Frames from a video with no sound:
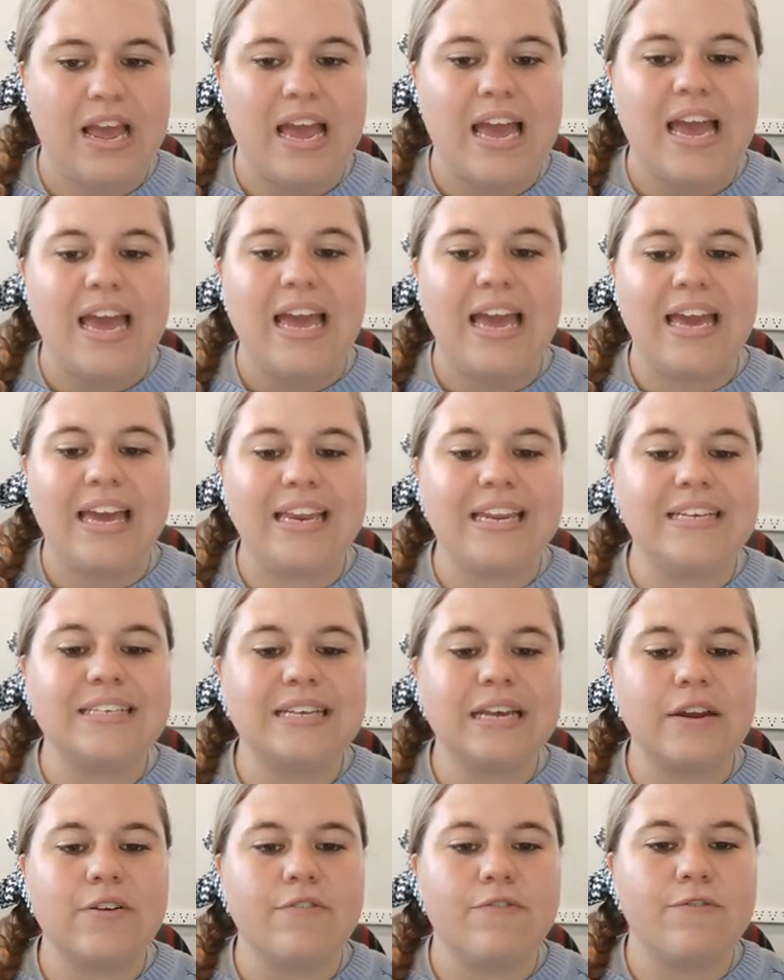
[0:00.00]
It is an
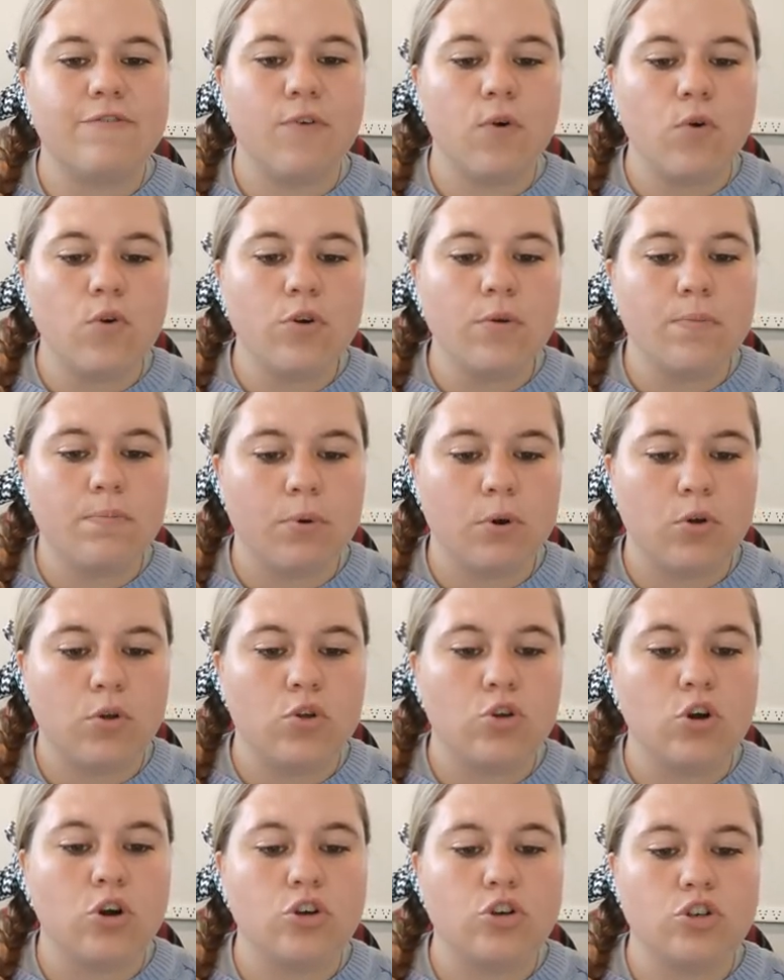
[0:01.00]
affordable
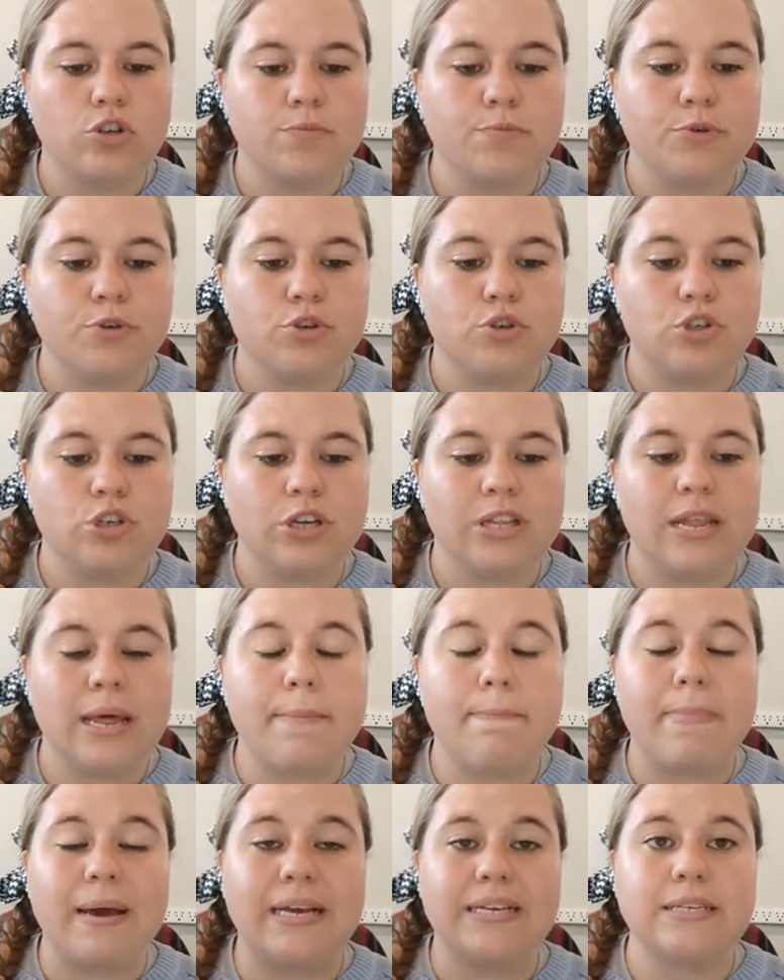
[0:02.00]
contribution that
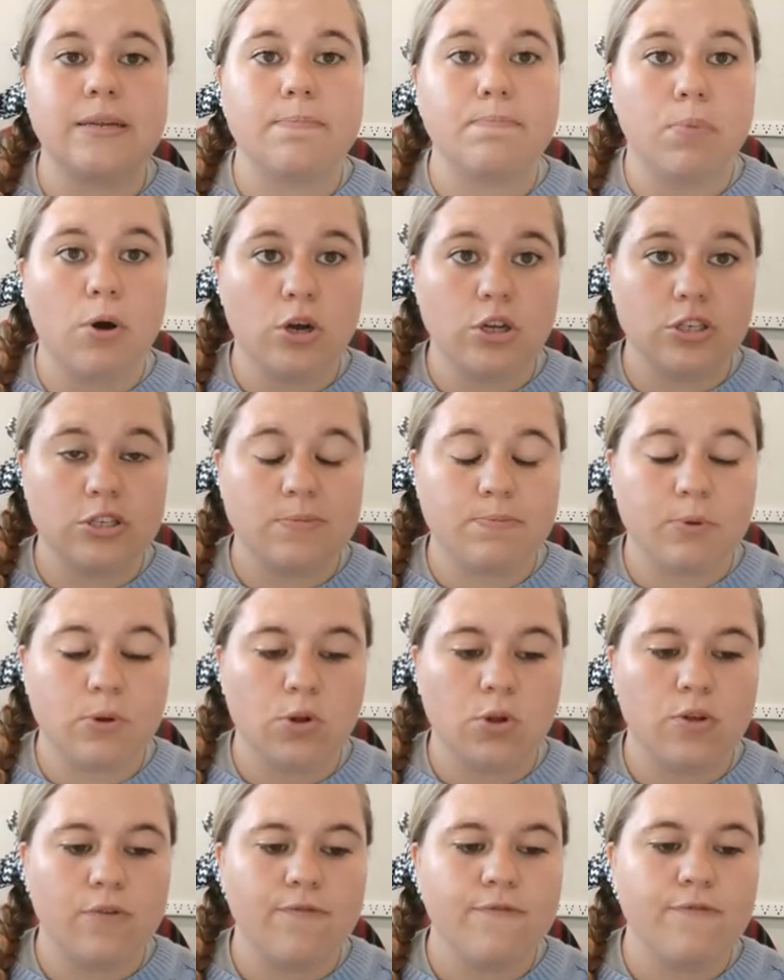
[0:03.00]
makes it possible
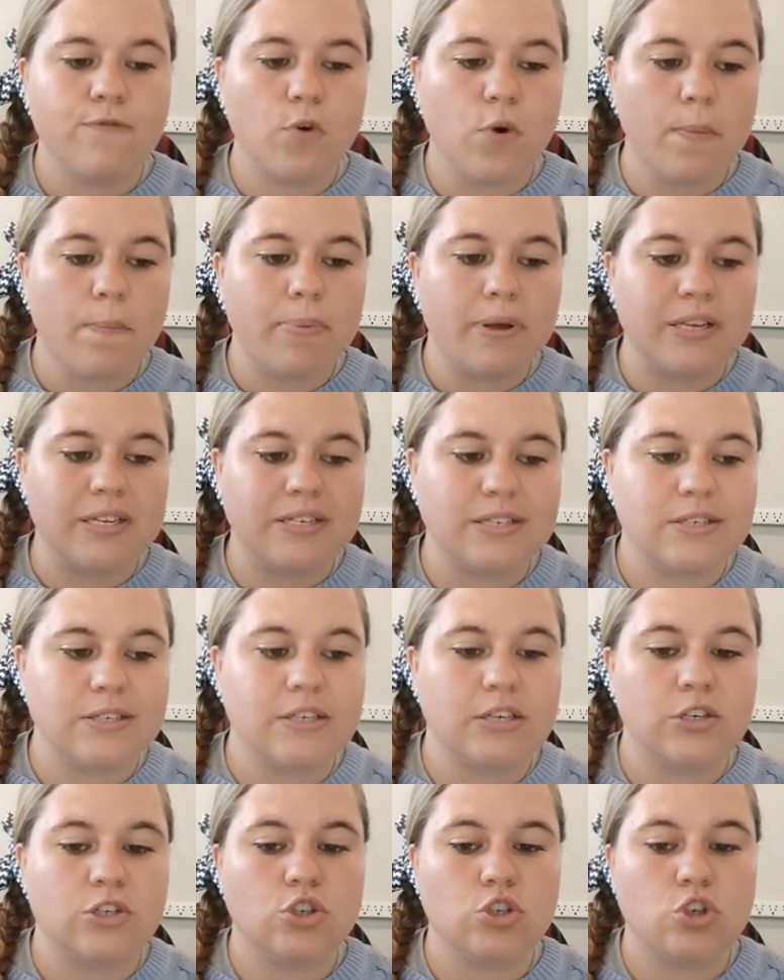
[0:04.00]
for businesses
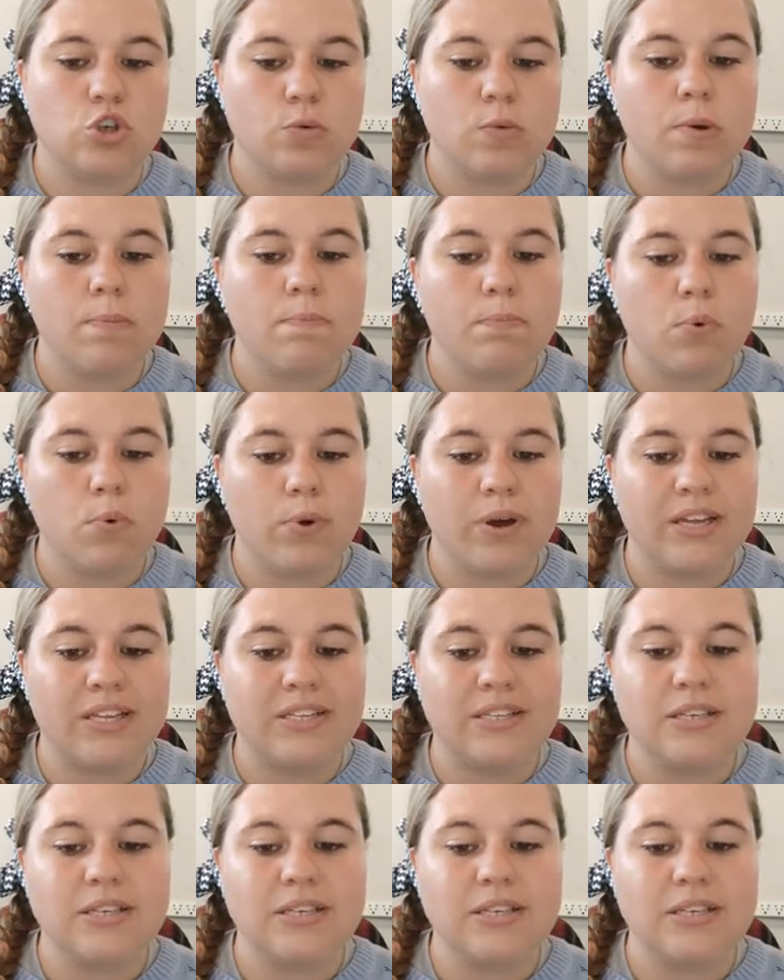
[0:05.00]
to appoint